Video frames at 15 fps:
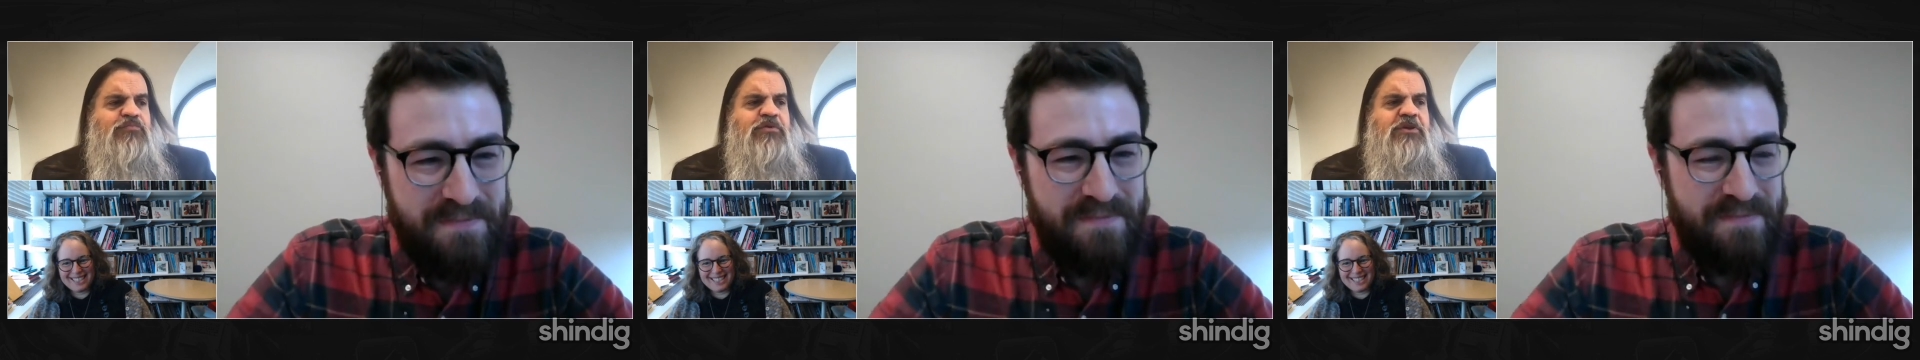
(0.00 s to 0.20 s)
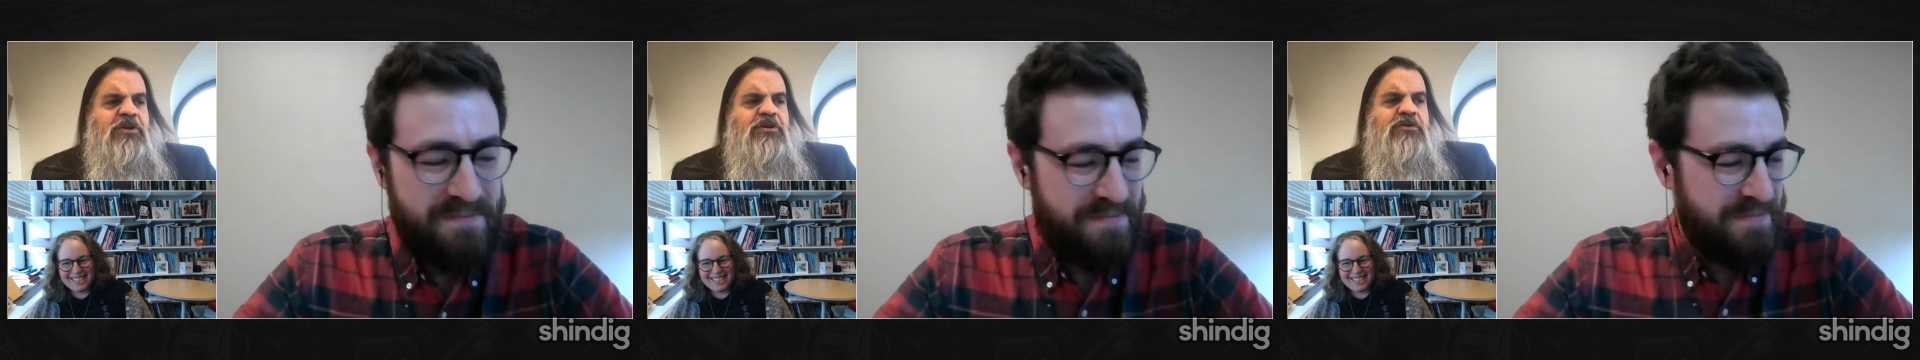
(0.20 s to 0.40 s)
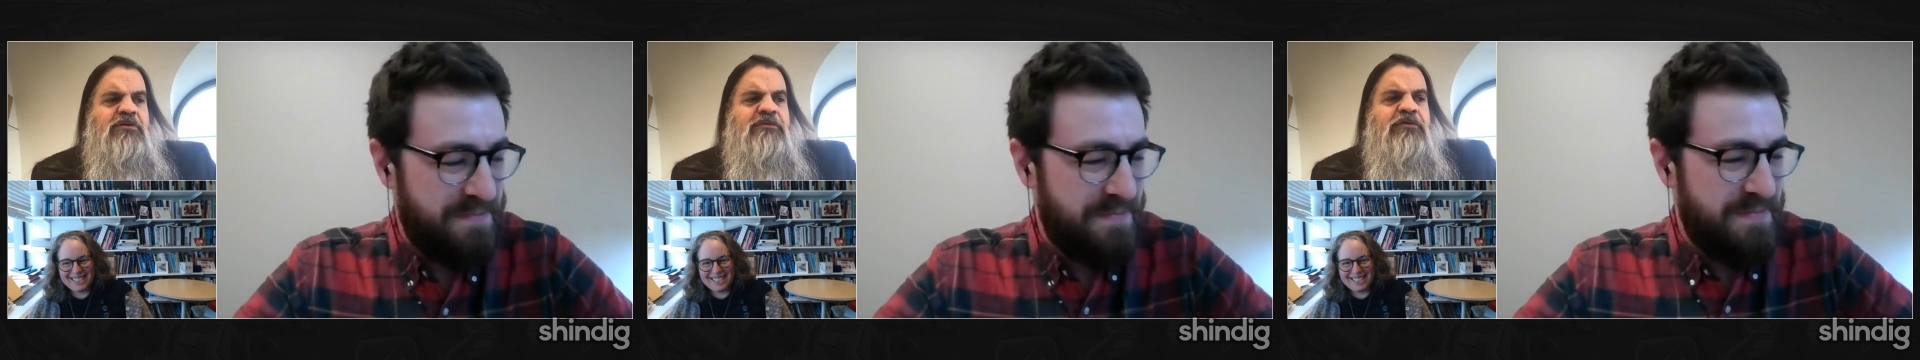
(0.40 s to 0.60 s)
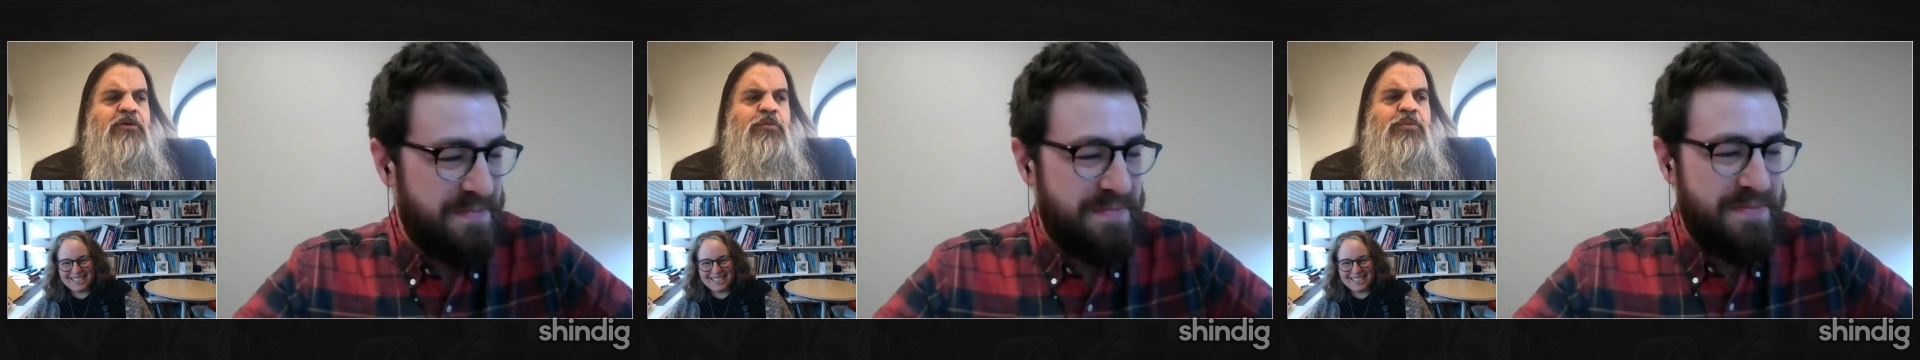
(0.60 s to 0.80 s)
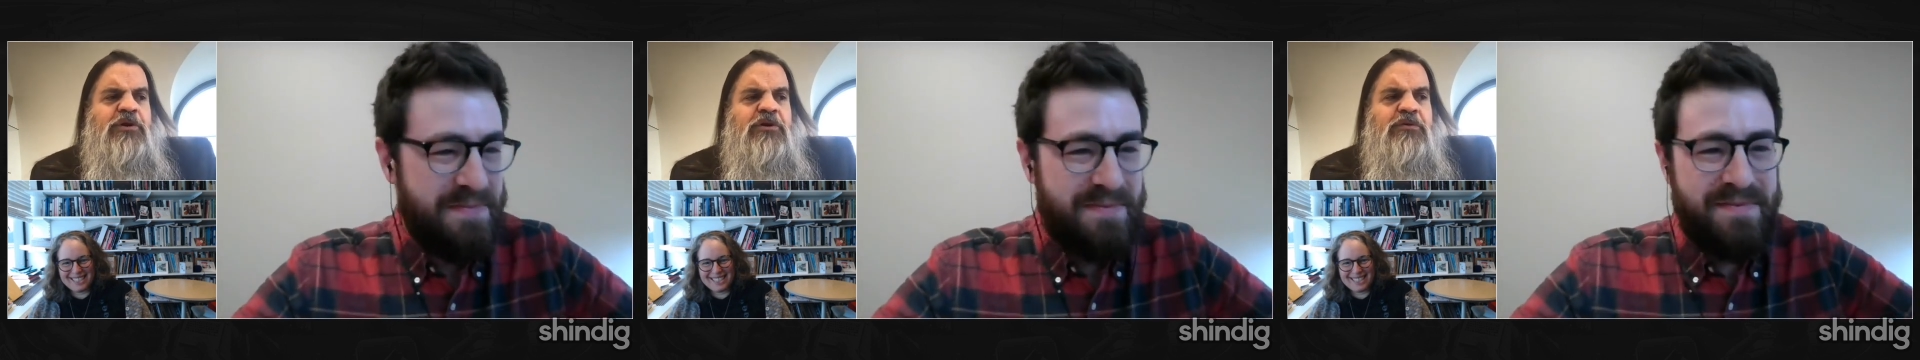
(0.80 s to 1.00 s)
Speaker 1: pretty good for a
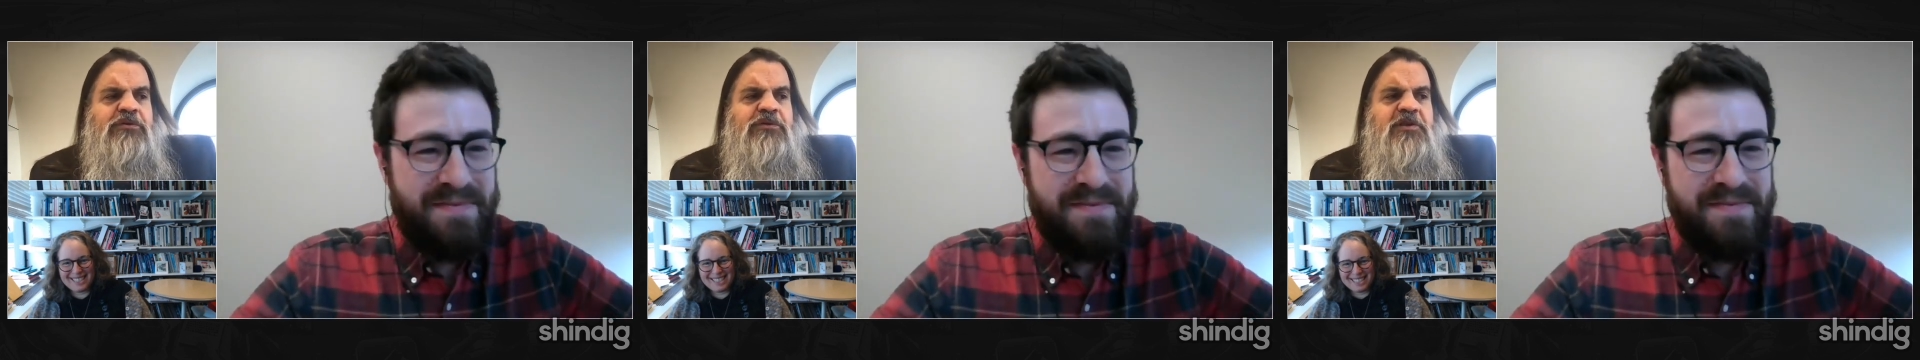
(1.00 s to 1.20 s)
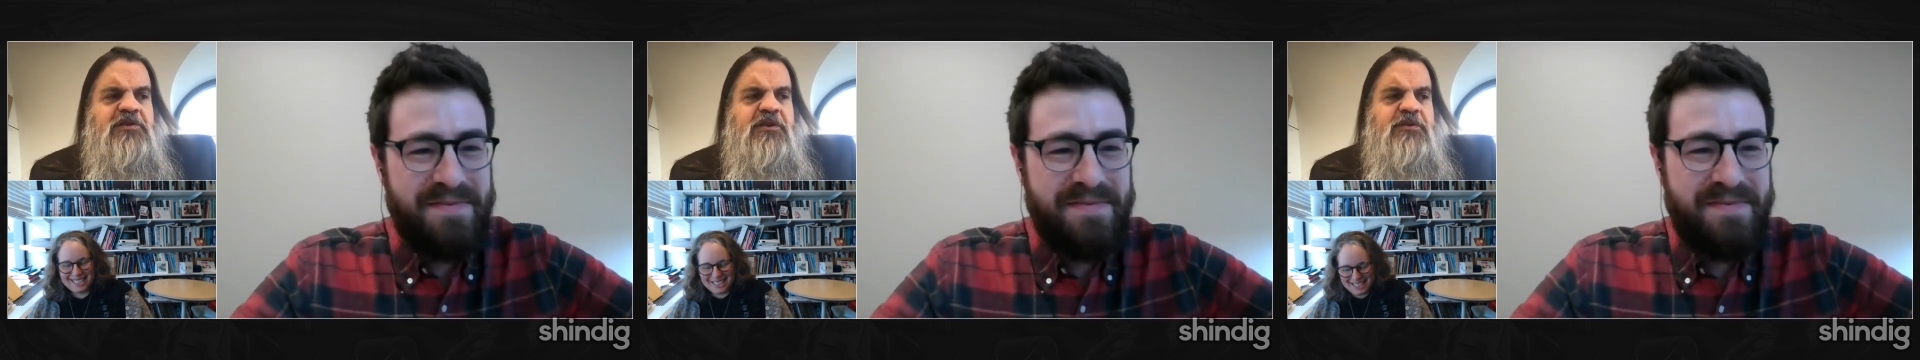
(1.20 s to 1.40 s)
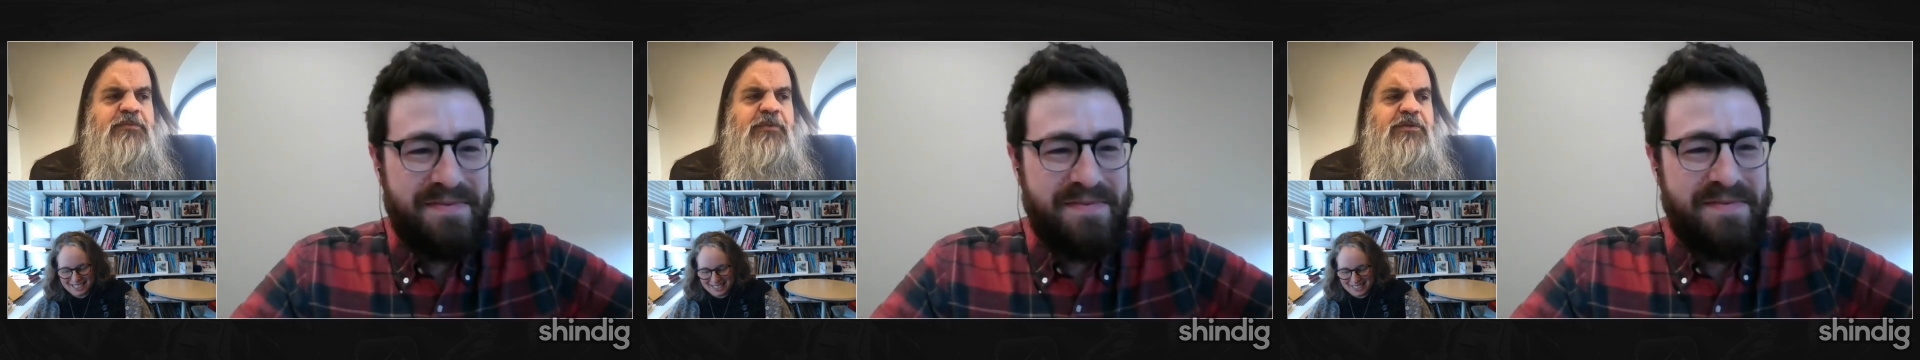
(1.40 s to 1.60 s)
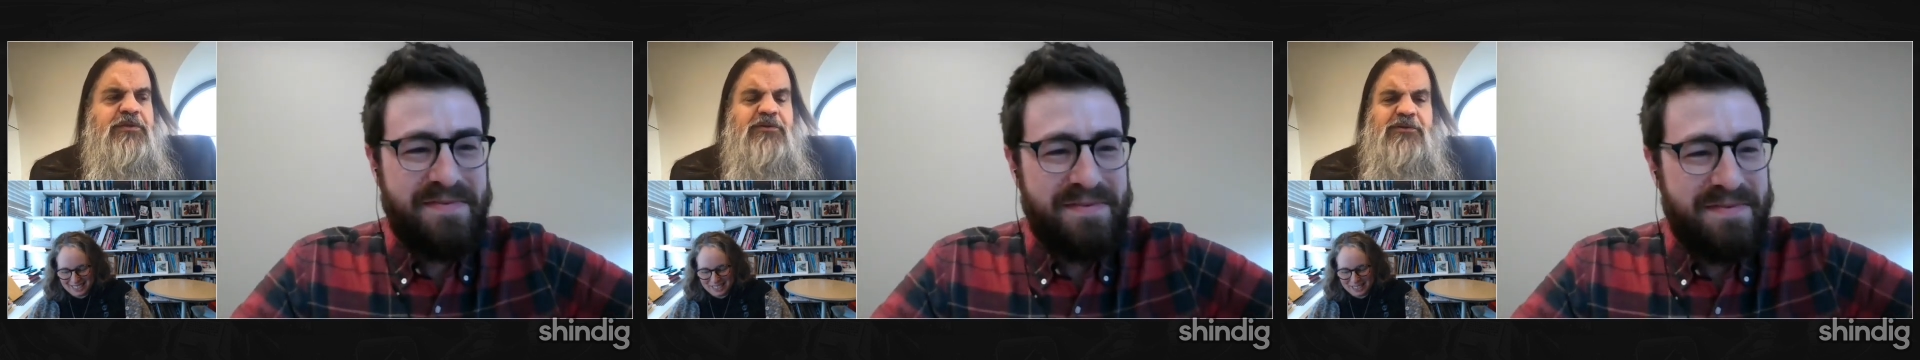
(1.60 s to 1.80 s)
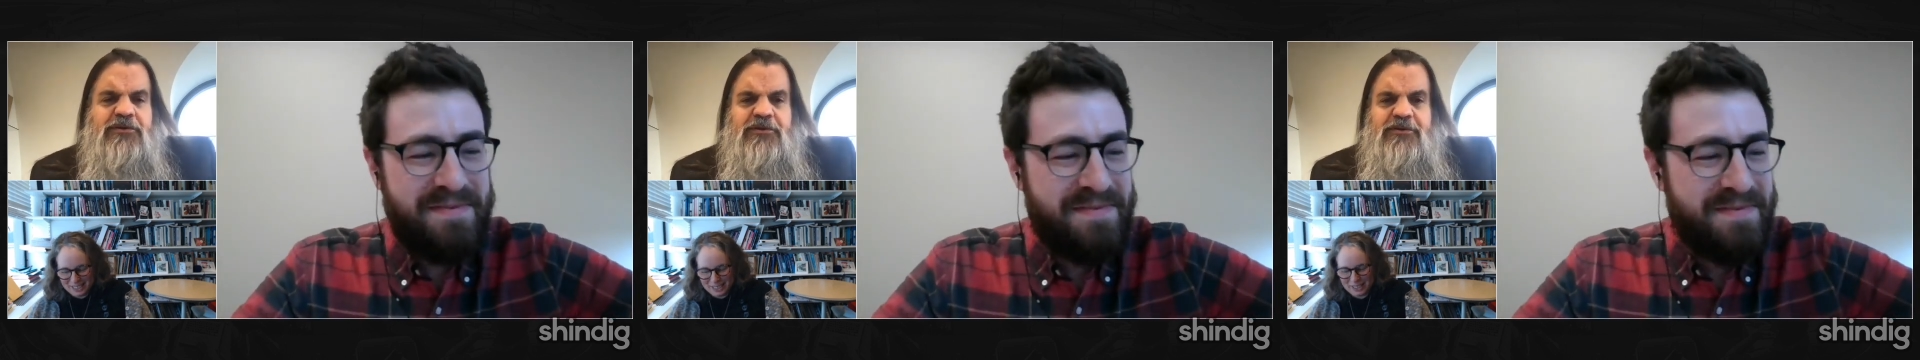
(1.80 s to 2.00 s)
parent with a six-month-old.